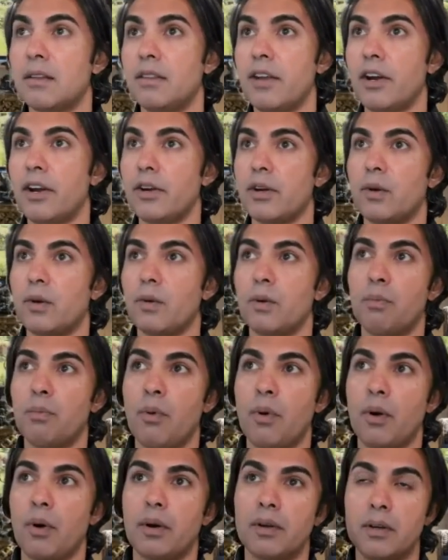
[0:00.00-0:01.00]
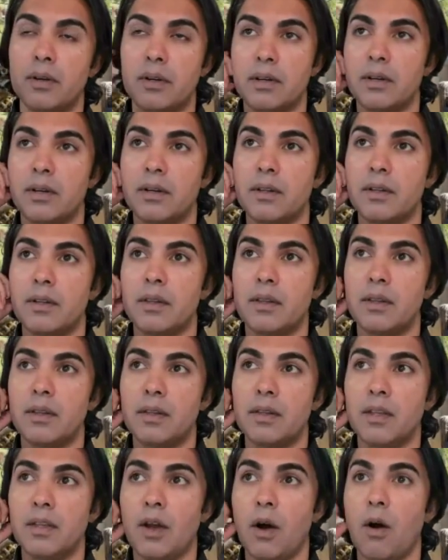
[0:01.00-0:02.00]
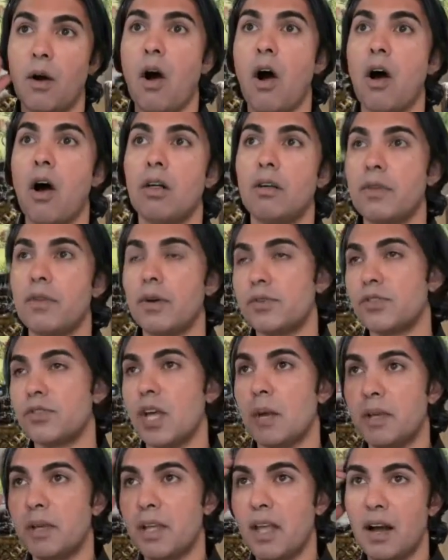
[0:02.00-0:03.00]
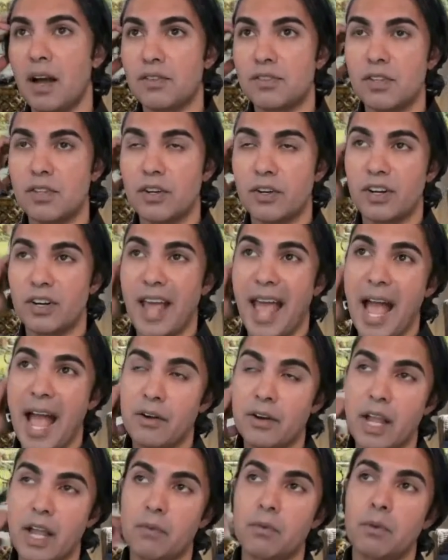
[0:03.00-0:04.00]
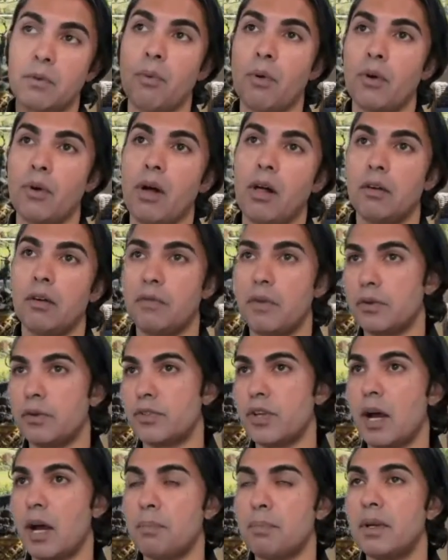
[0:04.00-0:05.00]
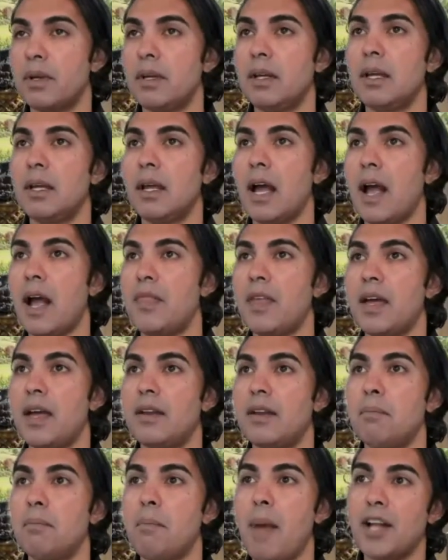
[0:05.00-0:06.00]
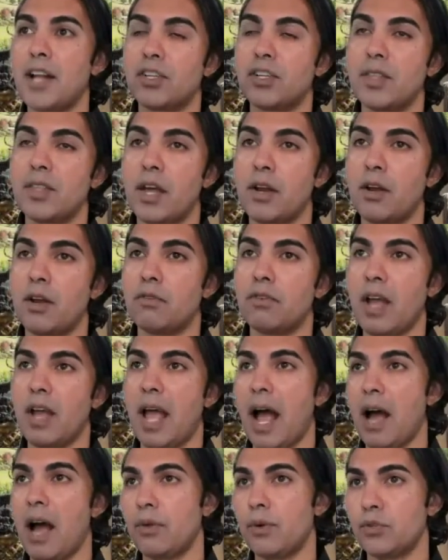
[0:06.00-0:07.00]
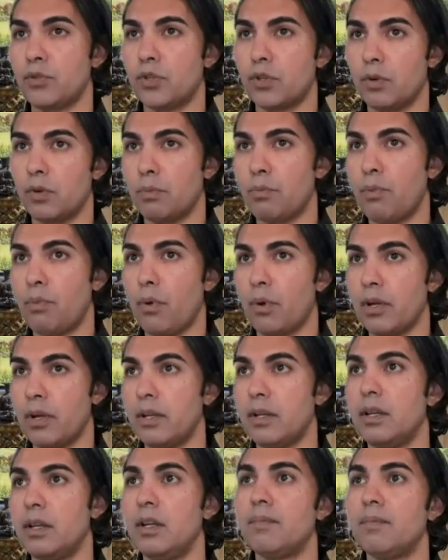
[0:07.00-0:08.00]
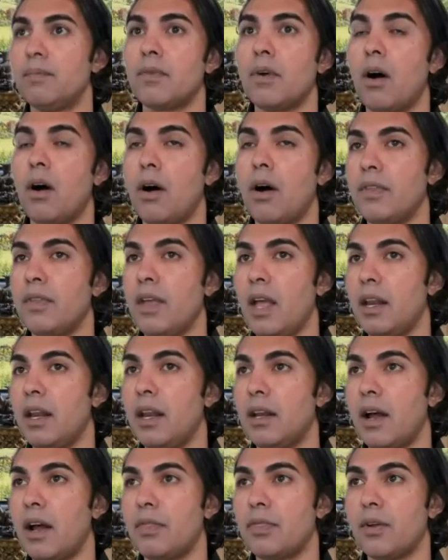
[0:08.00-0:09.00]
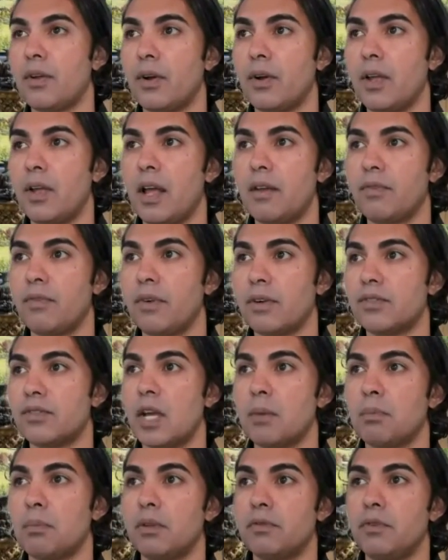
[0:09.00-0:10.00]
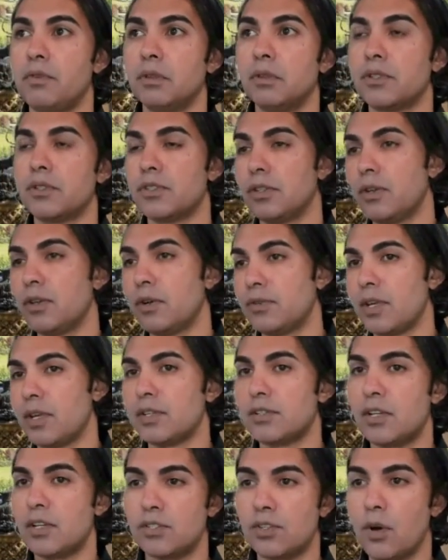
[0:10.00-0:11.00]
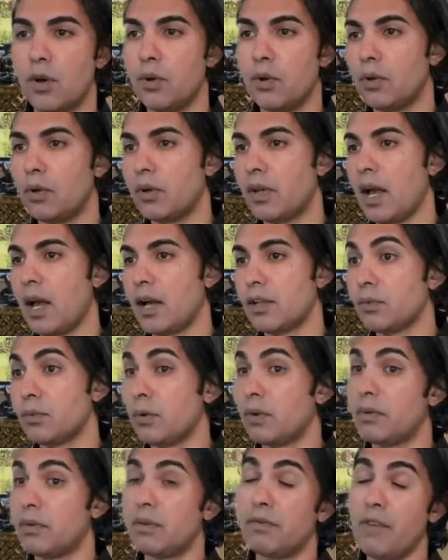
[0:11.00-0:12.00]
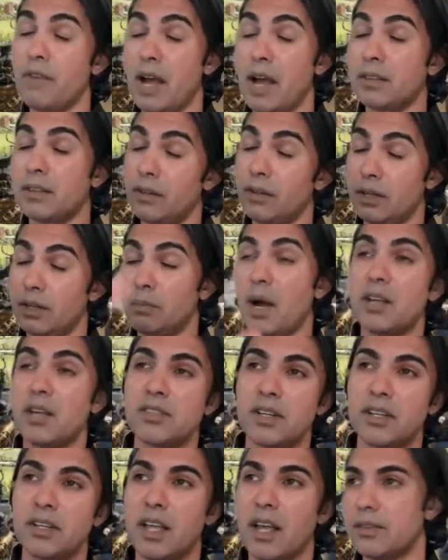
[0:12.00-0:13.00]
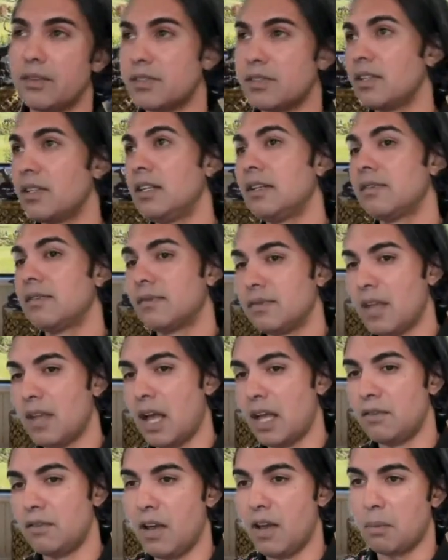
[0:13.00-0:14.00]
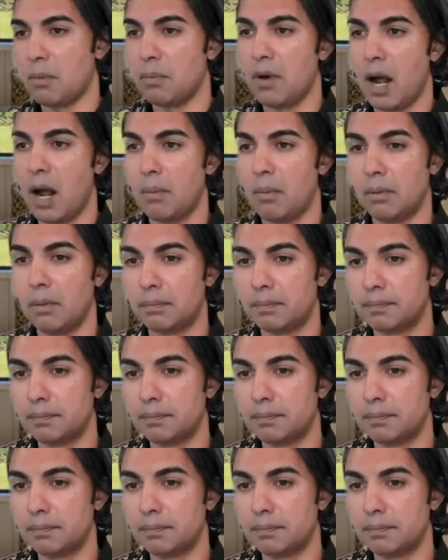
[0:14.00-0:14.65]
they're going to report, all of those sub-accounts. They're going to aggregate report all of those up, and then matching that over to how those are reported on the 8938. For example, if you listed those as custodial accounts when in fact they're deposit accounts, now you've got a problem.